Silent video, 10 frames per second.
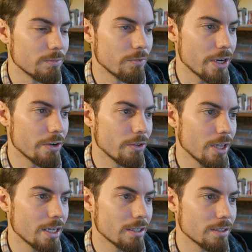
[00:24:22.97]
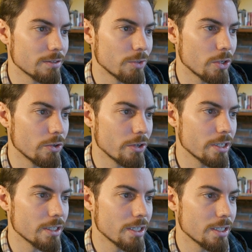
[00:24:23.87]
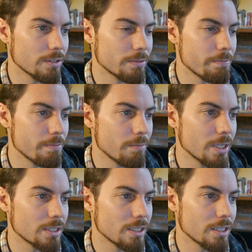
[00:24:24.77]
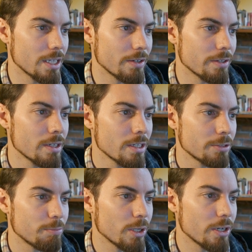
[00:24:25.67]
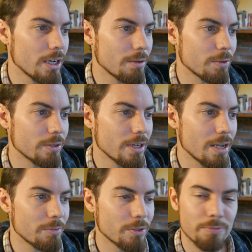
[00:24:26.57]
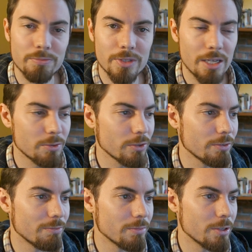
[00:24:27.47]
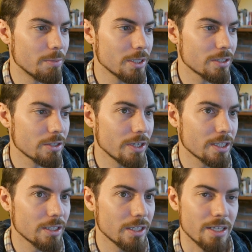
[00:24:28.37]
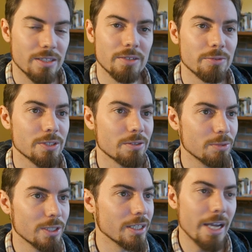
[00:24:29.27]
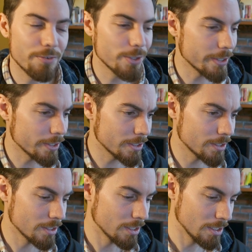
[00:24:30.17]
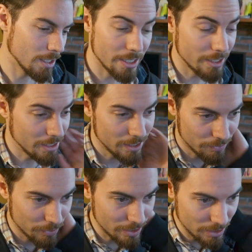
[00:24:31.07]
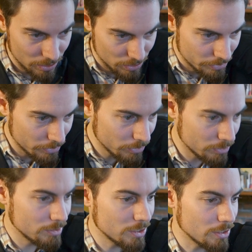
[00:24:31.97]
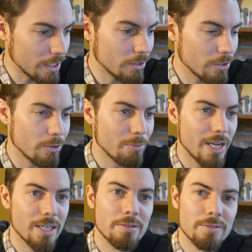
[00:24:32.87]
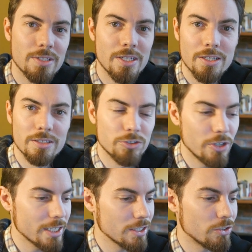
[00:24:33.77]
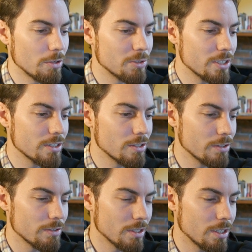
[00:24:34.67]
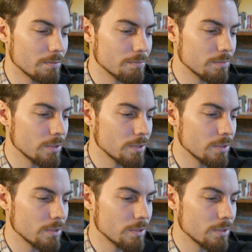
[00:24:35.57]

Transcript: read it all out, and recorded it, and mixed it, and then split it up and named all the bits correctly. And it was completely effortless. I didn't really touch it at all. Just got it all back, dragged and dropped it into